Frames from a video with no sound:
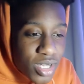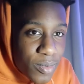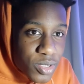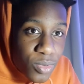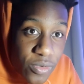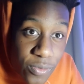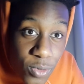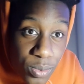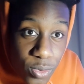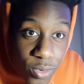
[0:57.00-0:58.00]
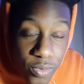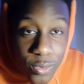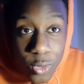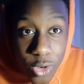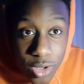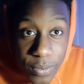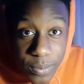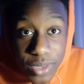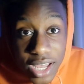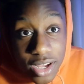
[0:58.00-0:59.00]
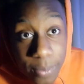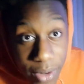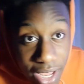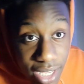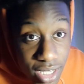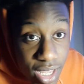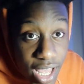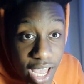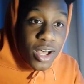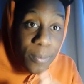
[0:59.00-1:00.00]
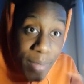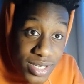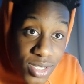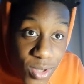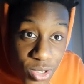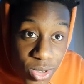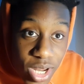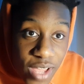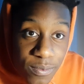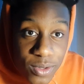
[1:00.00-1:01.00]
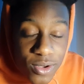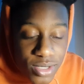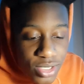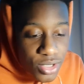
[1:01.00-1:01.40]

much more affordable for people that are applying. Better social life because, you